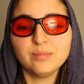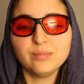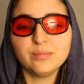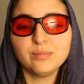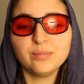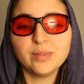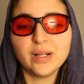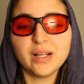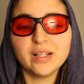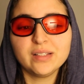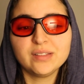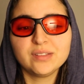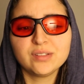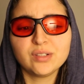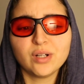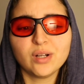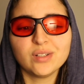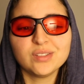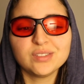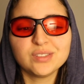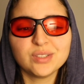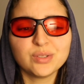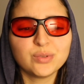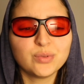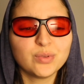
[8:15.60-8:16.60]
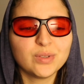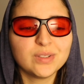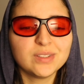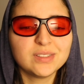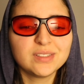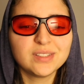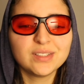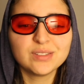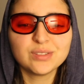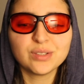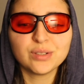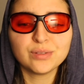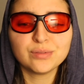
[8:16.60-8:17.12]
bad
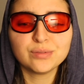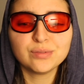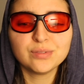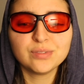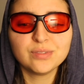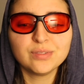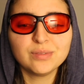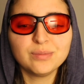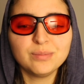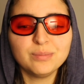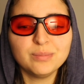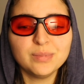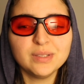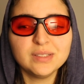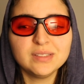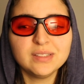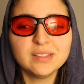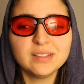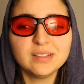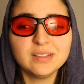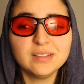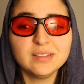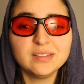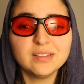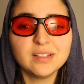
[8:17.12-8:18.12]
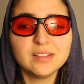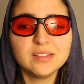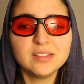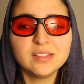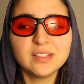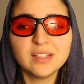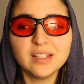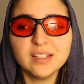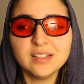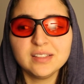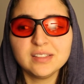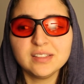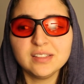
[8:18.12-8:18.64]
consequences of basically
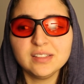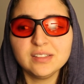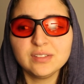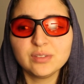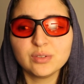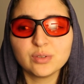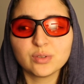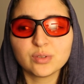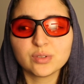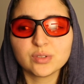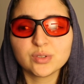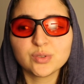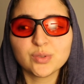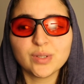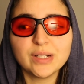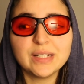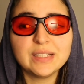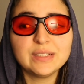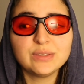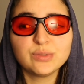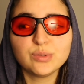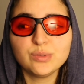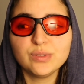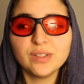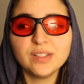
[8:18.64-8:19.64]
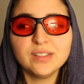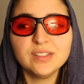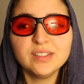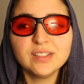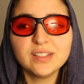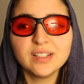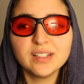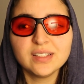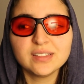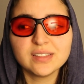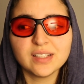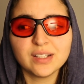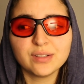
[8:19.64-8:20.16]
dedicating or trying to
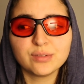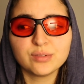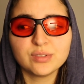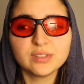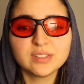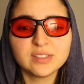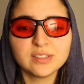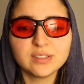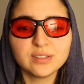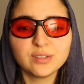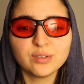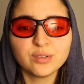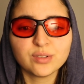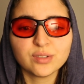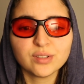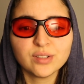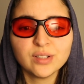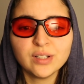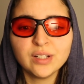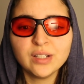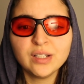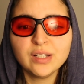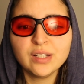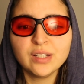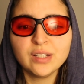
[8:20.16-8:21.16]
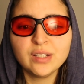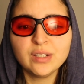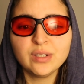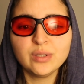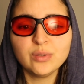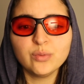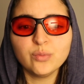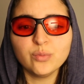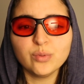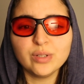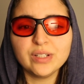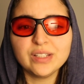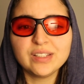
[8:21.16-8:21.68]
dedicate every single
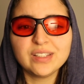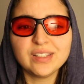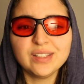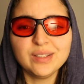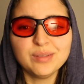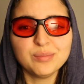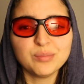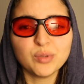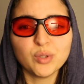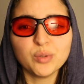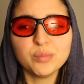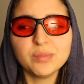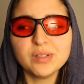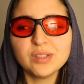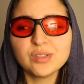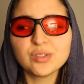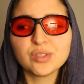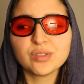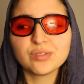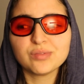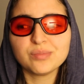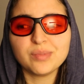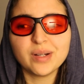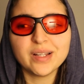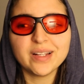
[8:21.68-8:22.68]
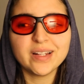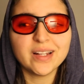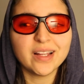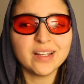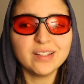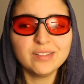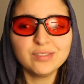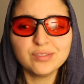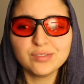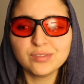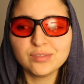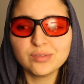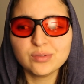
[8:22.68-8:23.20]
waking moment of my
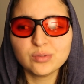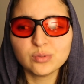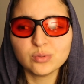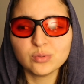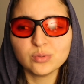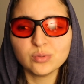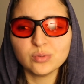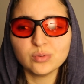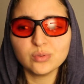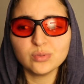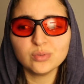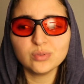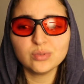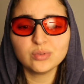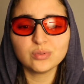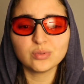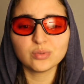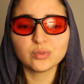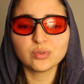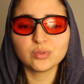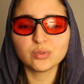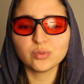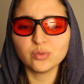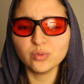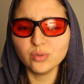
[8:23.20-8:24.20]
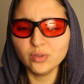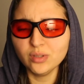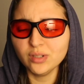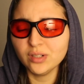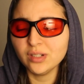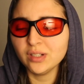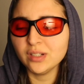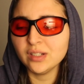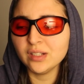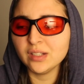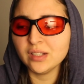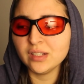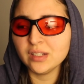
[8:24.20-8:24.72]
life to school.
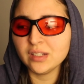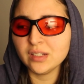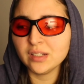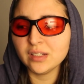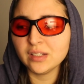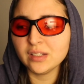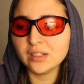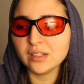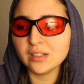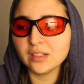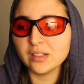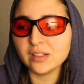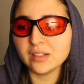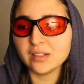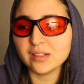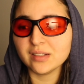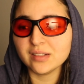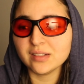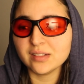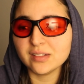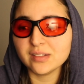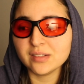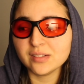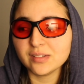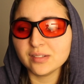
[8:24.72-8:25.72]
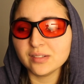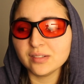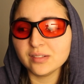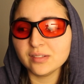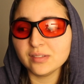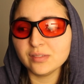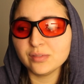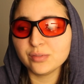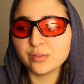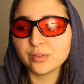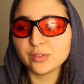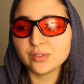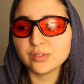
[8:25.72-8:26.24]
Uh,
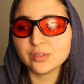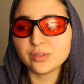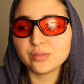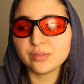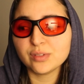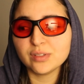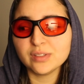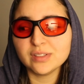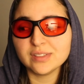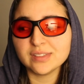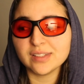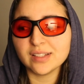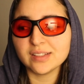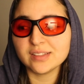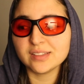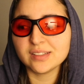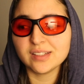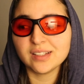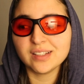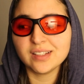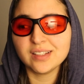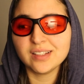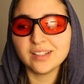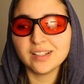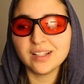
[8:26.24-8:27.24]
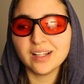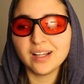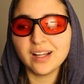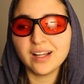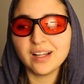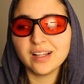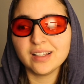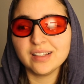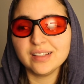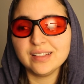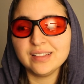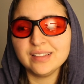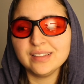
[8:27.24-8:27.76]
First of all, is that
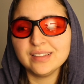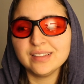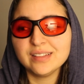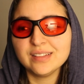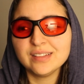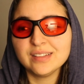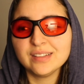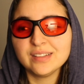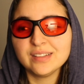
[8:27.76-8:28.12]
I